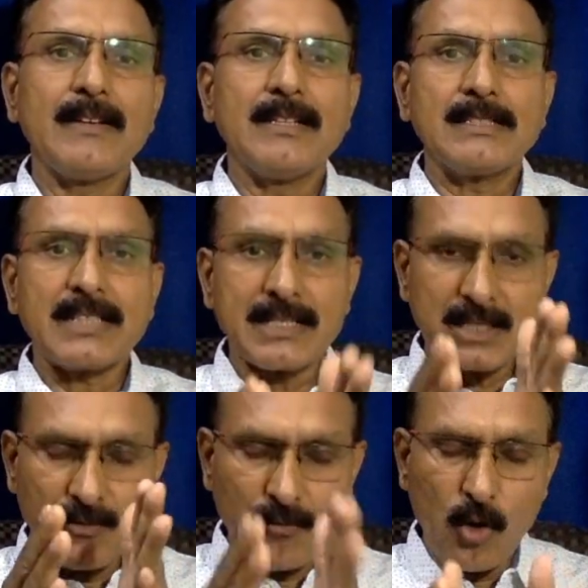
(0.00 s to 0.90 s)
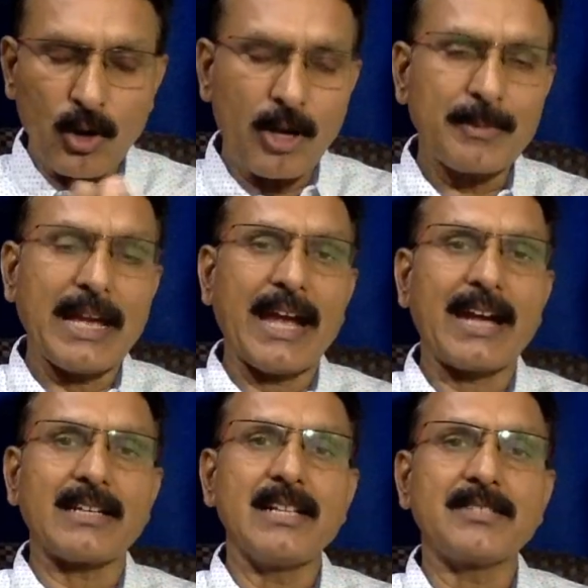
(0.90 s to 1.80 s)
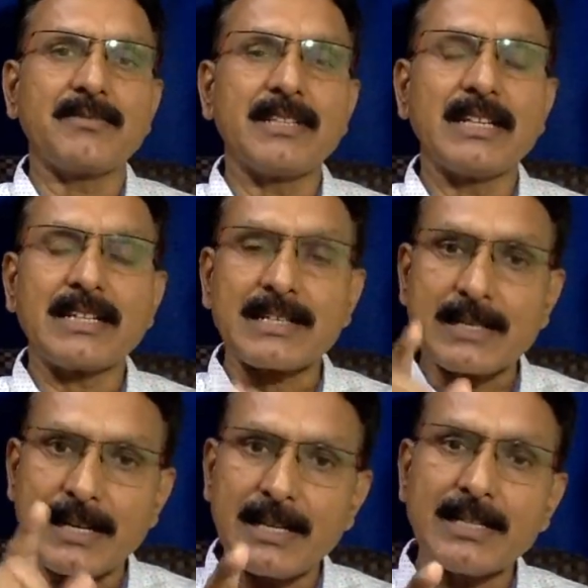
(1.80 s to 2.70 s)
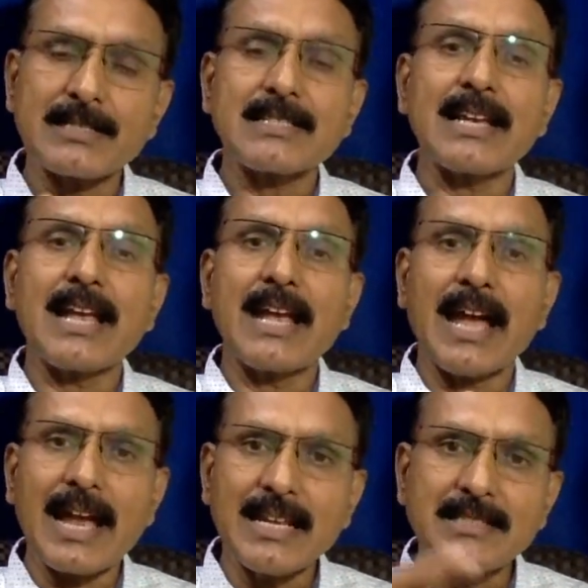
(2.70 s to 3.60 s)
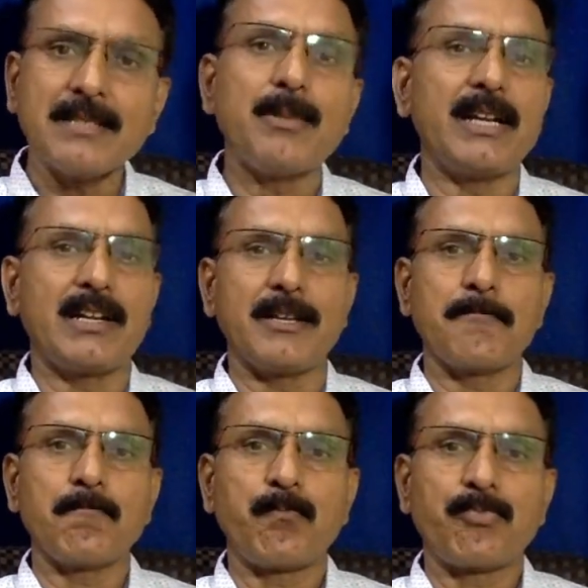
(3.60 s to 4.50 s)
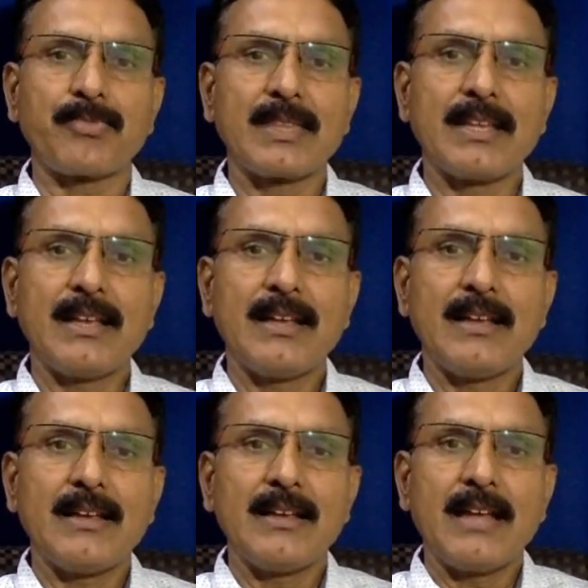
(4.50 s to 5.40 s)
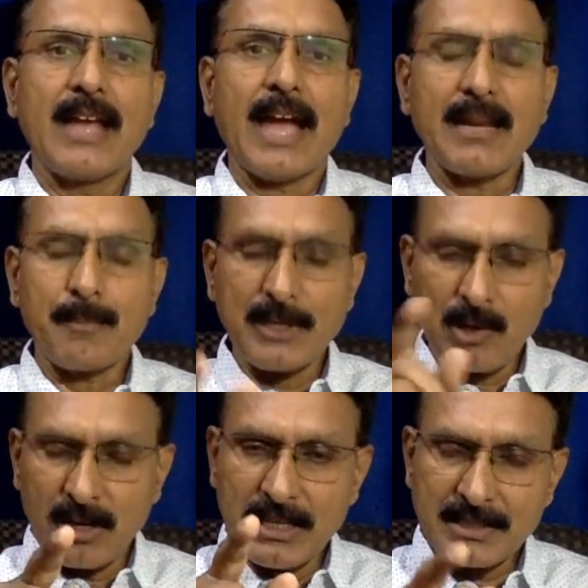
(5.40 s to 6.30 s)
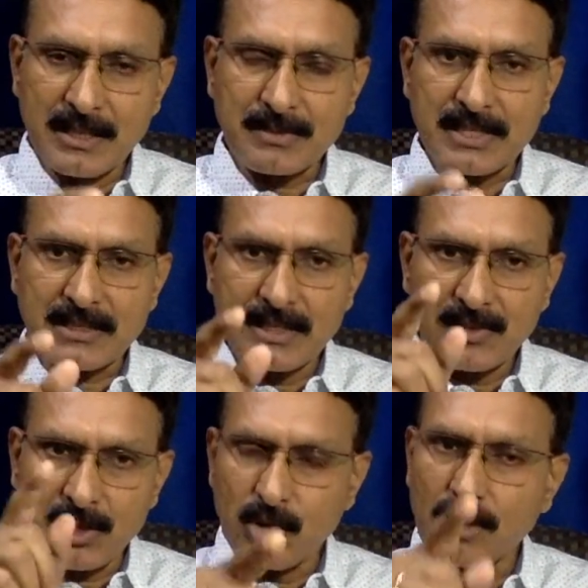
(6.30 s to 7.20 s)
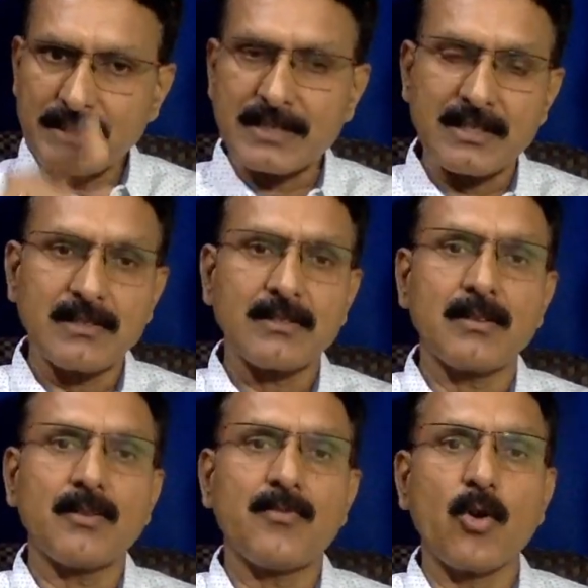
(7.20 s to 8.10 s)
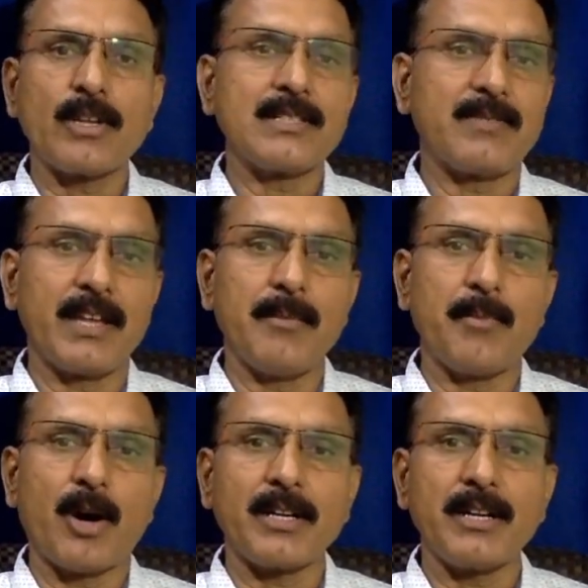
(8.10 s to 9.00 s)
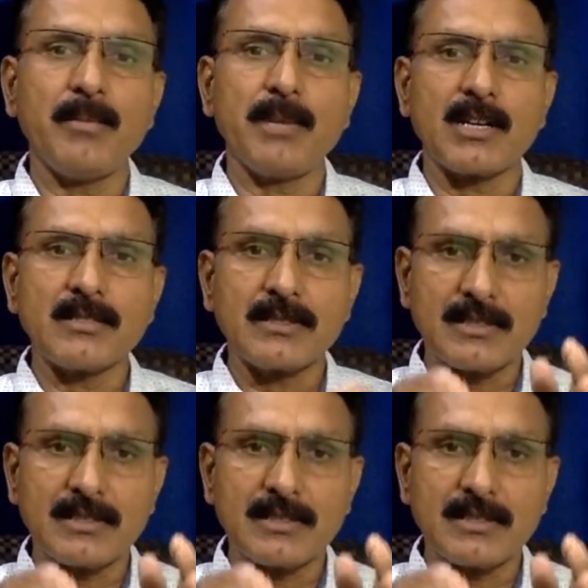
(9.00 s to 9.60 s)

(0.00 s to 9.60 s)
Section 4 of the Act deals with the trader's eligibility And particularly subsection 3 of section 4 is very important because